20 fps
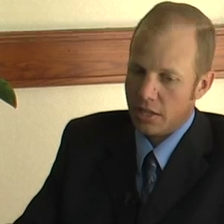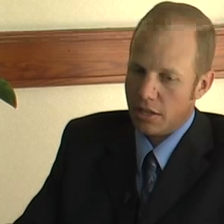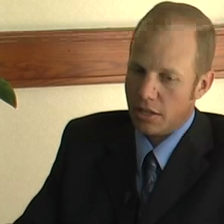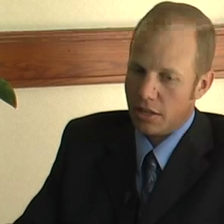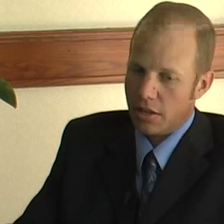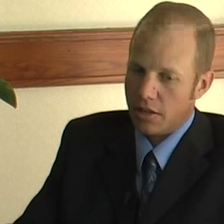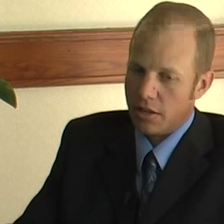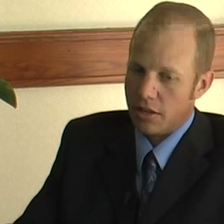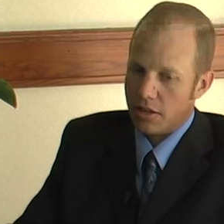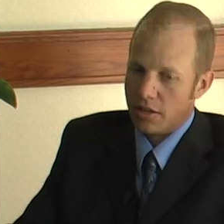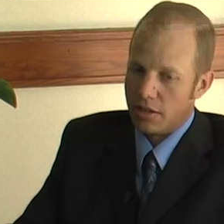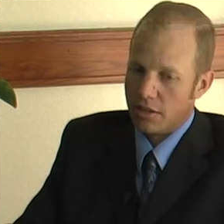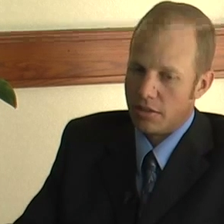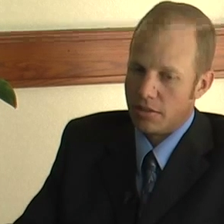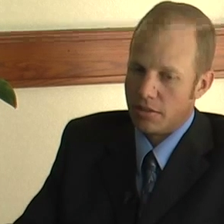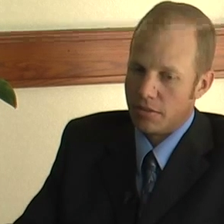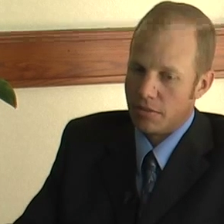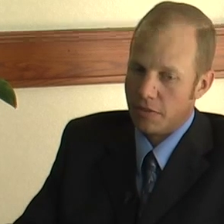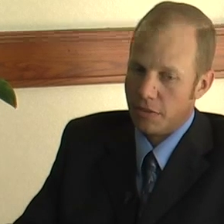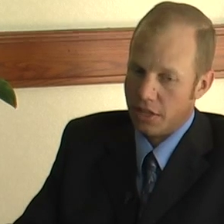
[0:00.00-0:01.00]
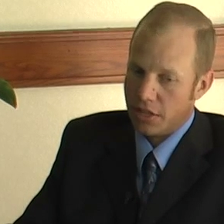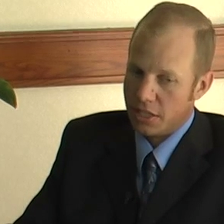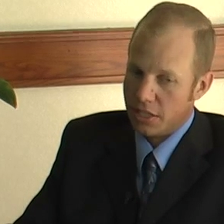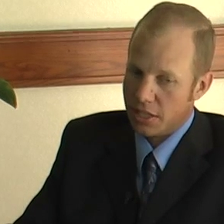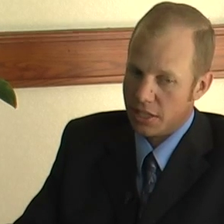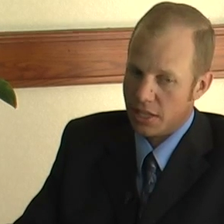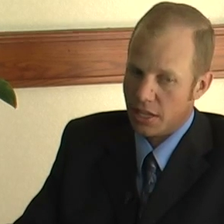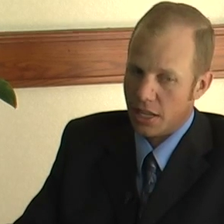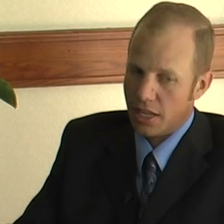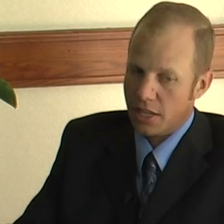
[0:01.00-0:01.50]
our
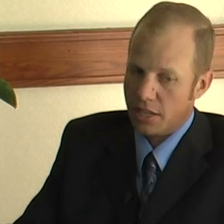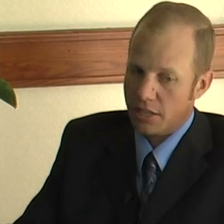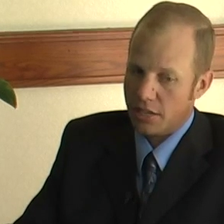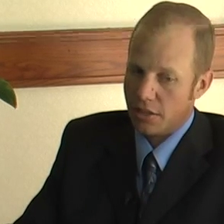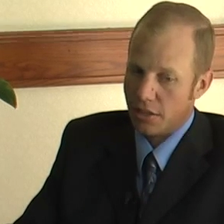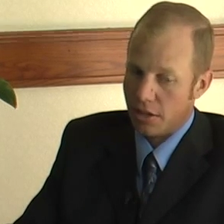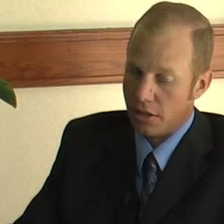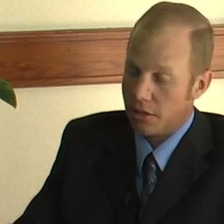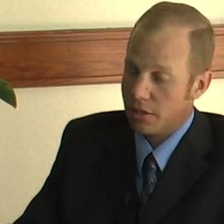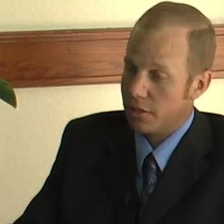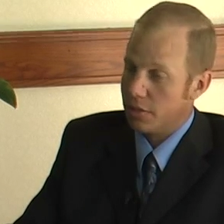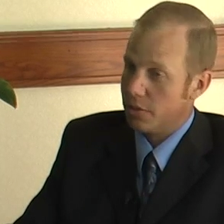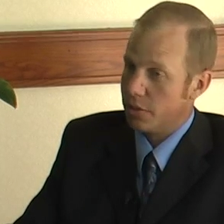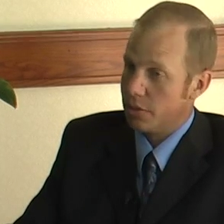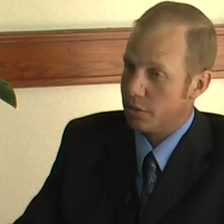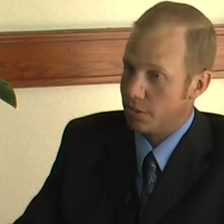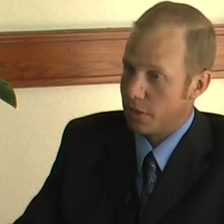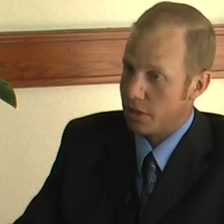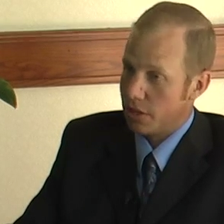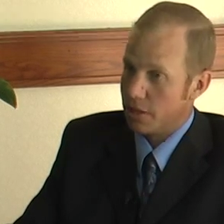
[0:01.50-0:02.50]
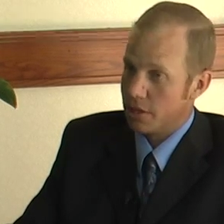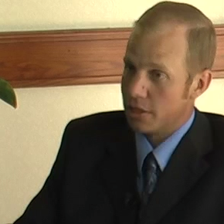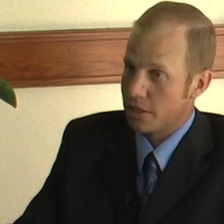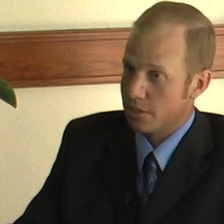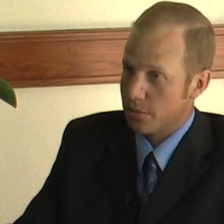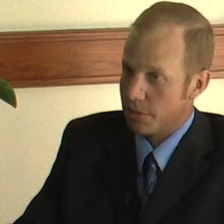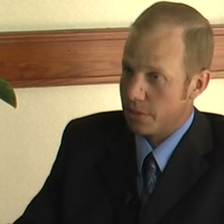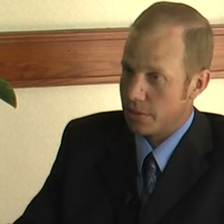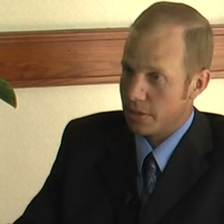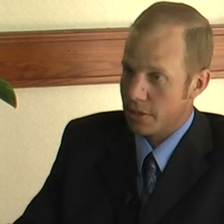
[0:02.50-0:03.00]
fungicides are doing what they're
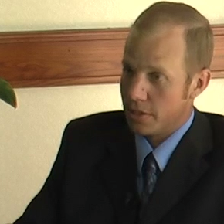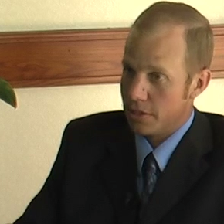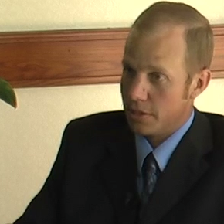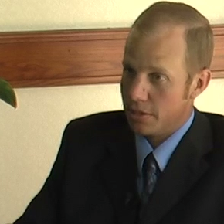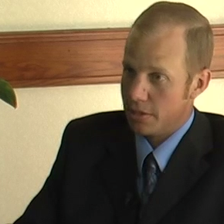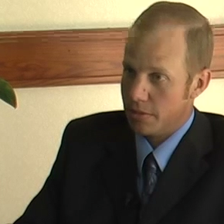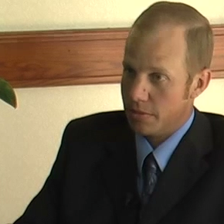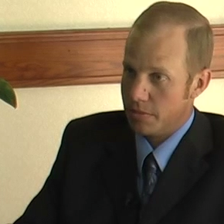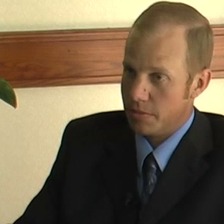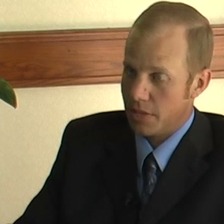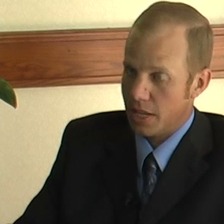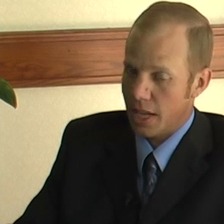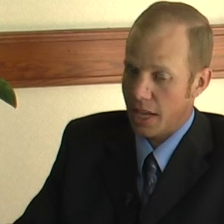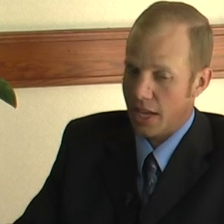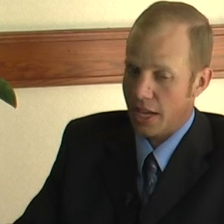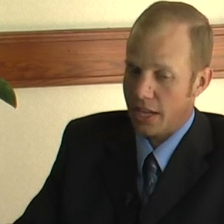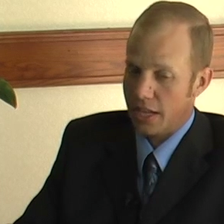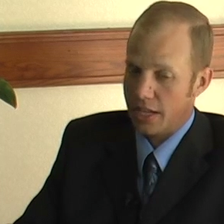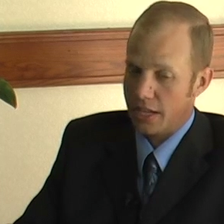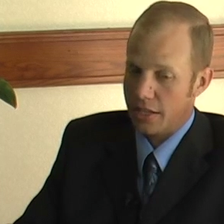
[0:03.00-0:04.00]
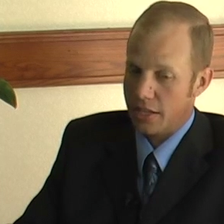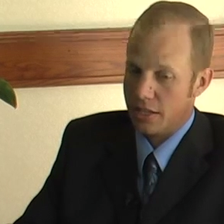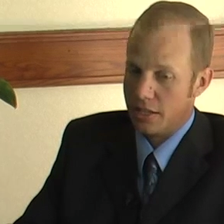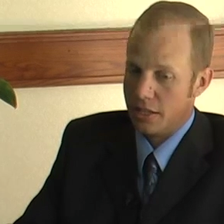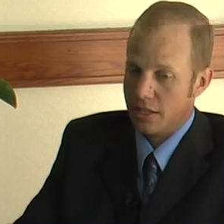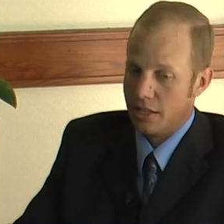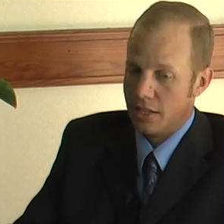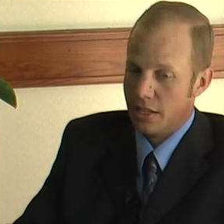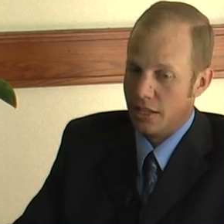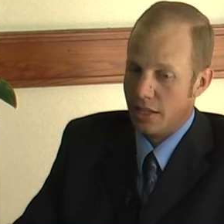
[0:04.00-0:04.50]
supposed to do. And
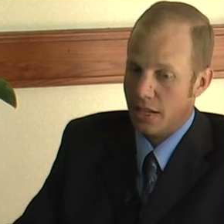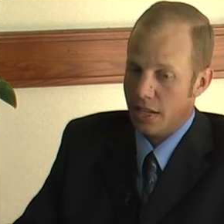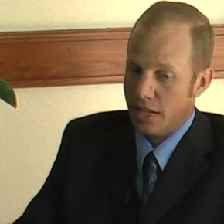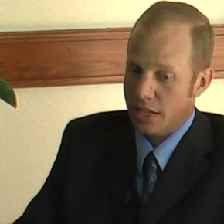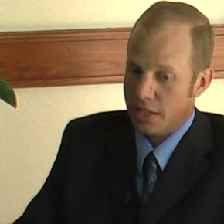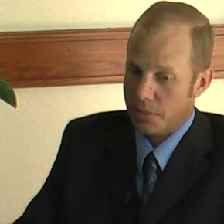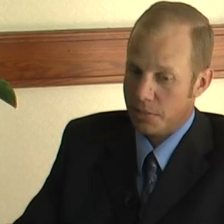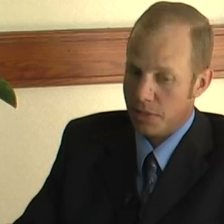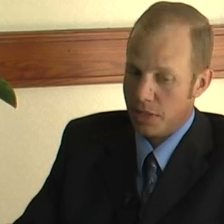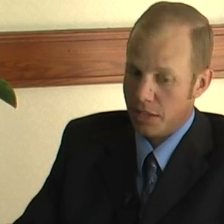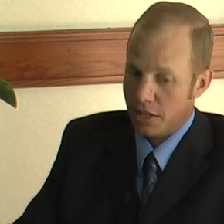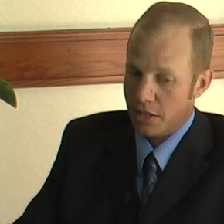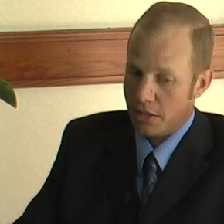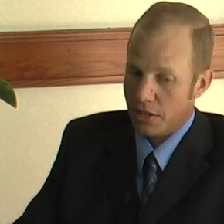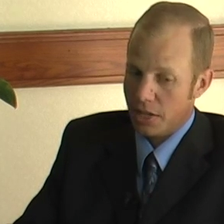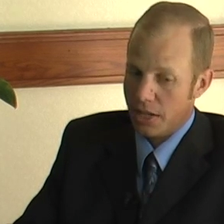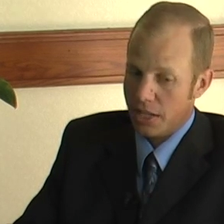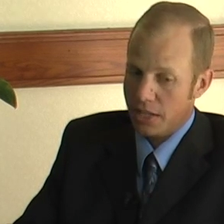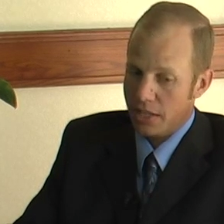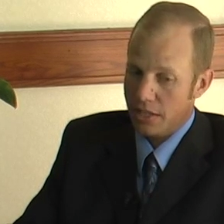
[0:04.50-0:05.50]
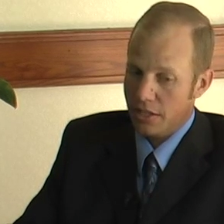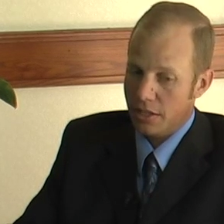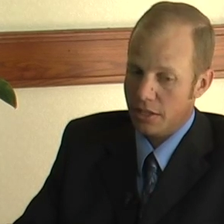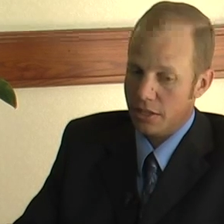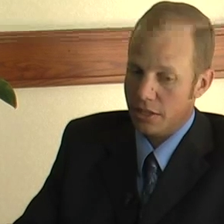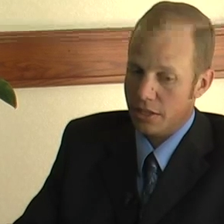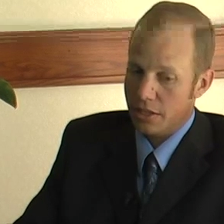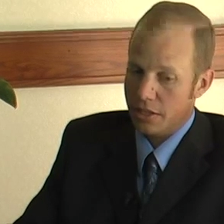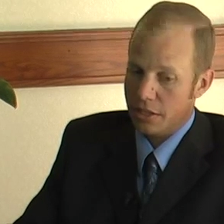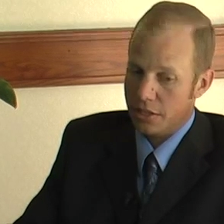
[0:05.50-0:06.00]
it's been a great
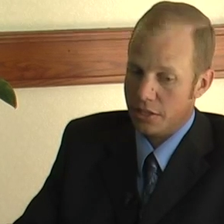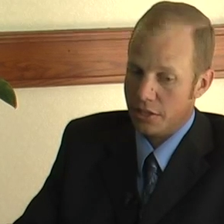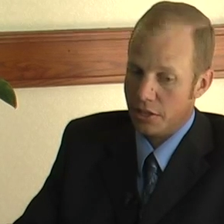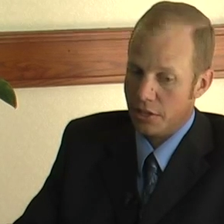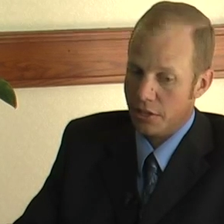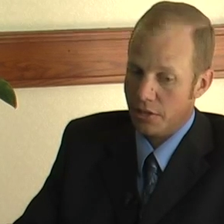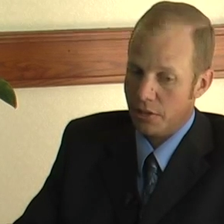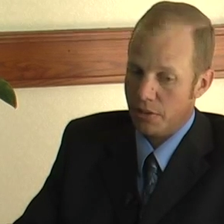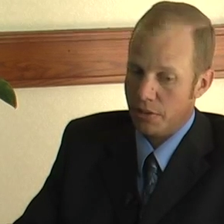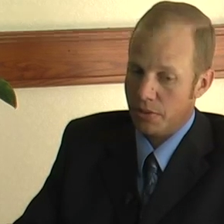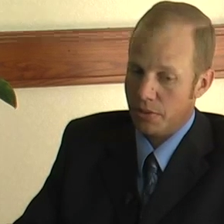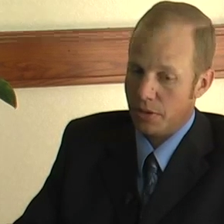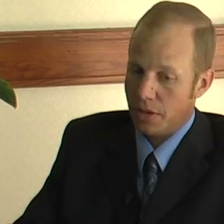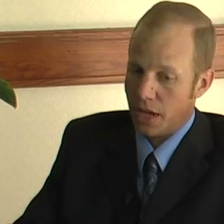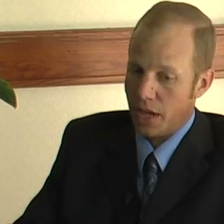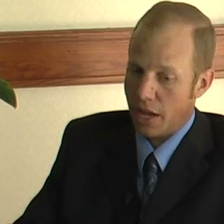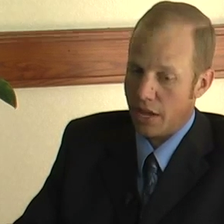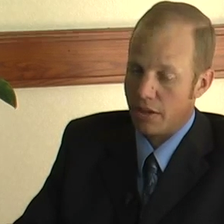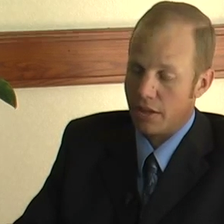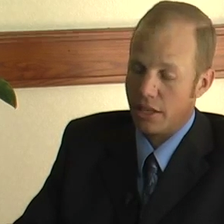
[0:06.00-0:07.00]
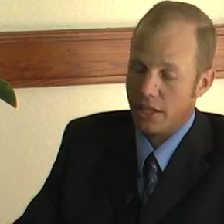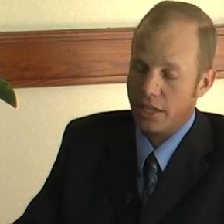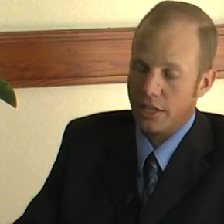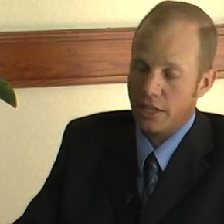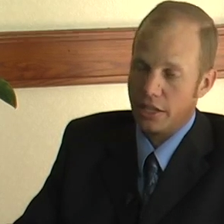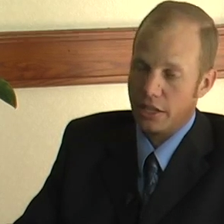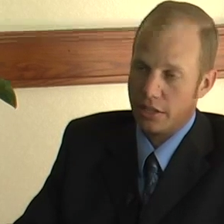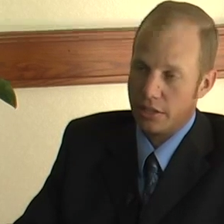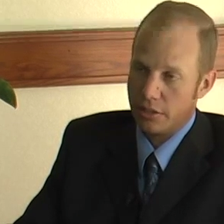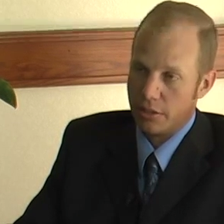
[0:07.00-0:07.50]
year to show how they
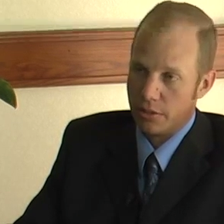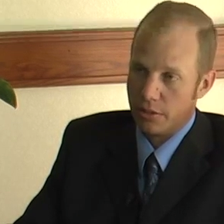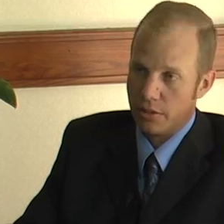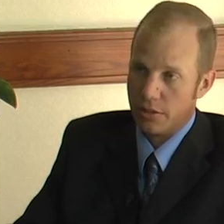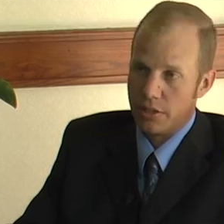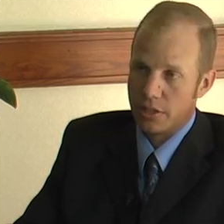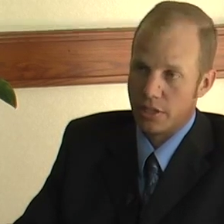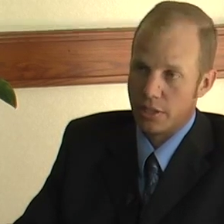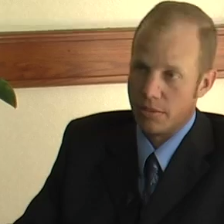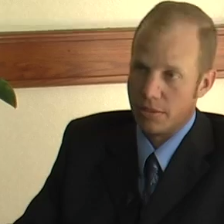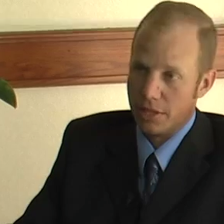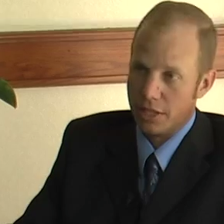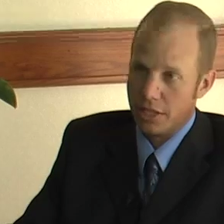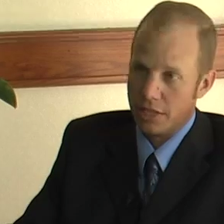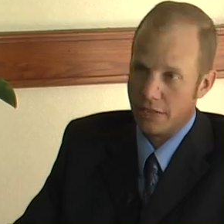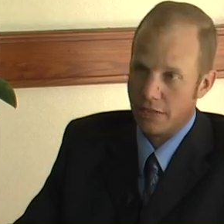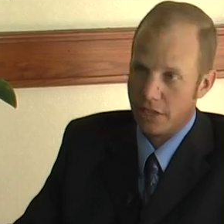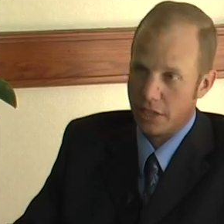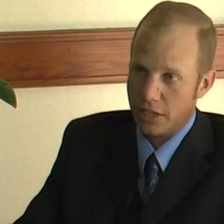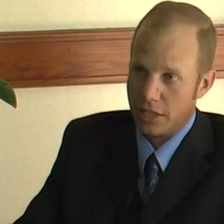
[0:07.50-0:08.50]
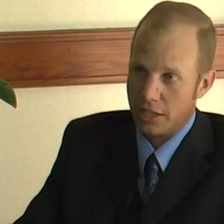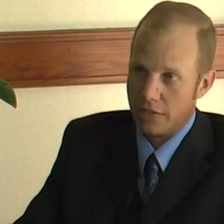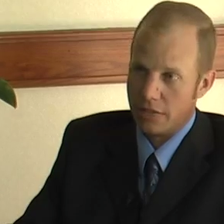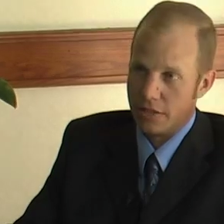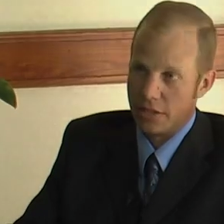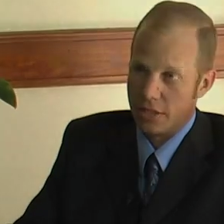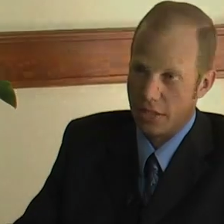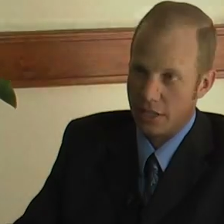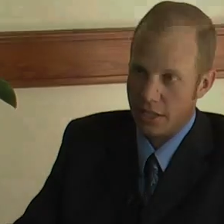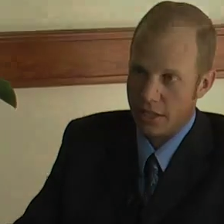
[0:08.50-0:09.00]
can control some of these very
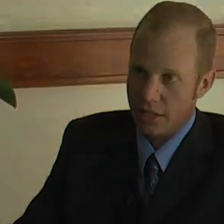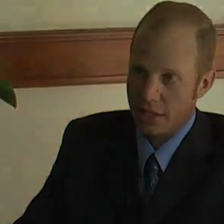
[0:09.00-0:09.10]
devastating